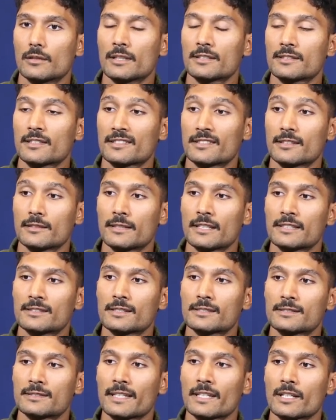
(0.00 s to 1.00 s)
there's a, there's
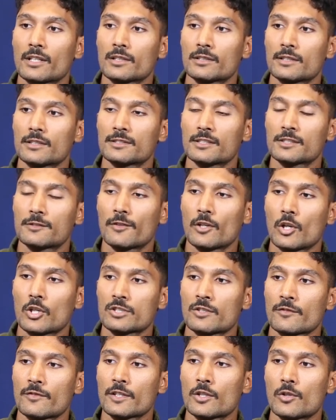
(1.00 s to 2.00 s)
this thing, there's this
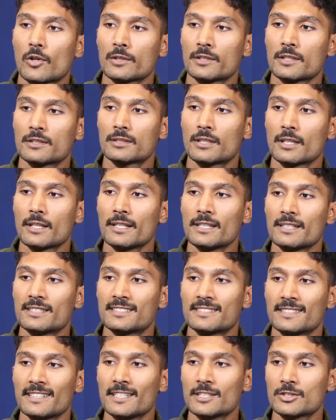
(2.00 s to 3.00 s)
philosophy called the three
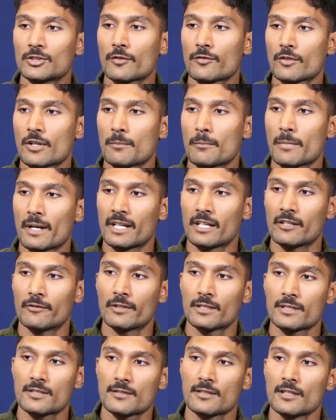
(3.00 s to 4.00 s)
C's of combined
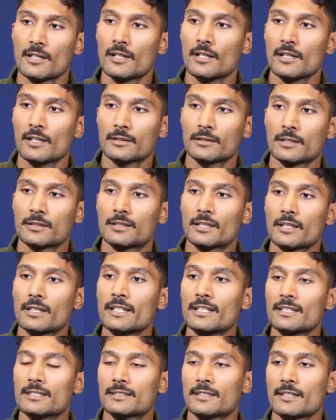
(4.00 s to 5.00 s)
events. The
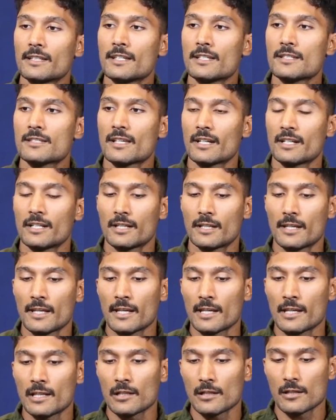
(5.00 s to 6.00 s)
three C's
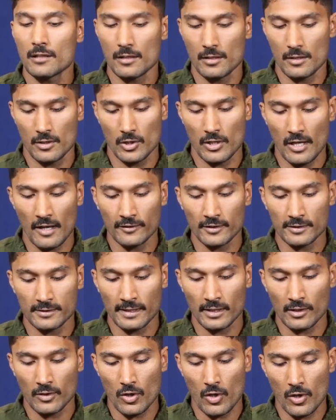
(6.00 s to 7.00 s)
entail, you have this
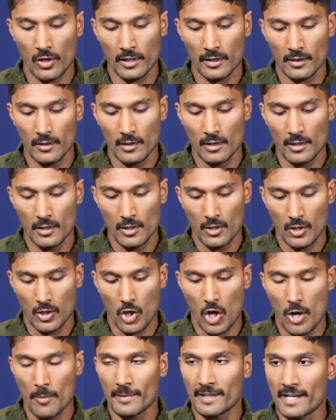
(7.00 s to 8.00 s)
thing called
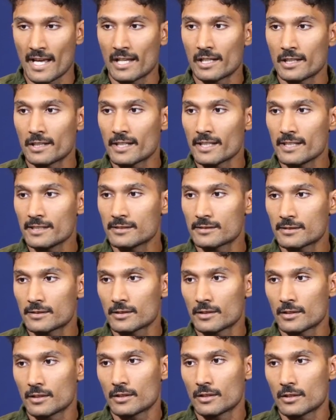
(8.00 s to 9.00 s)
commonalities,
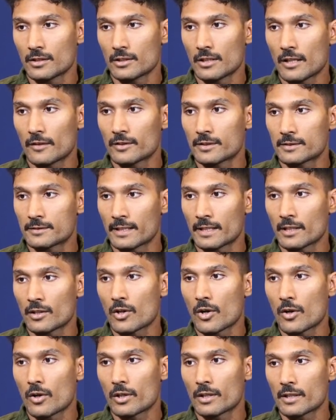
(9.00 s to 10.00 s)
you have this thing
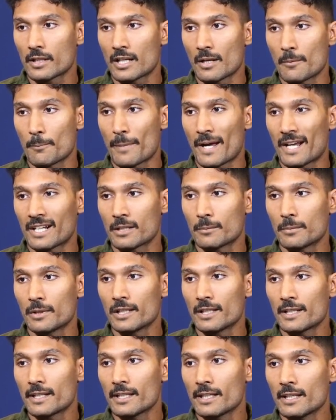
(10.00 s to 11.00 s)
called
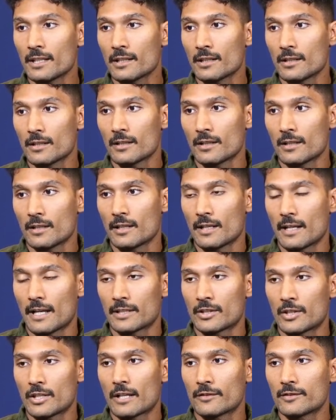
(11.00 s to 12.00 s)
compatibility, and
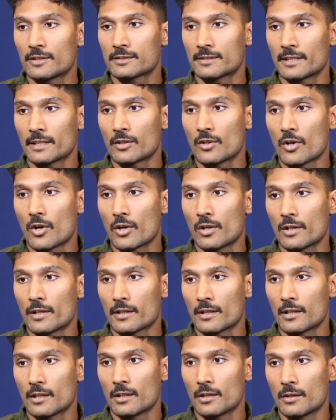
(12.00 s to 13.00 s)
then you have this thing
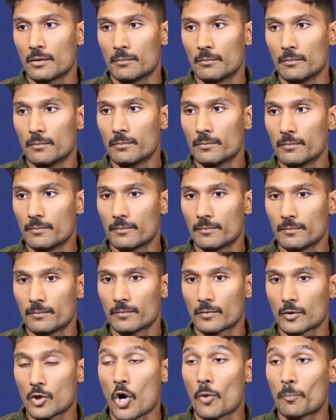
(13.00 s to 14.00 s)
called um,
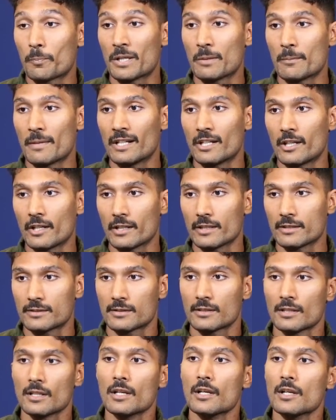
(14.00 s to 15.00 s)

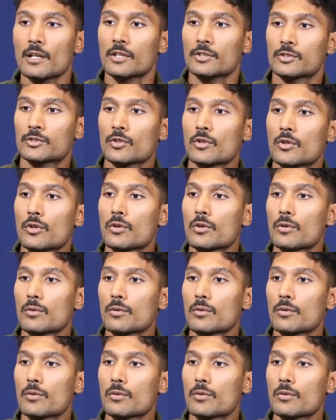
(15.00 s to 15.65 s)
complementaries. So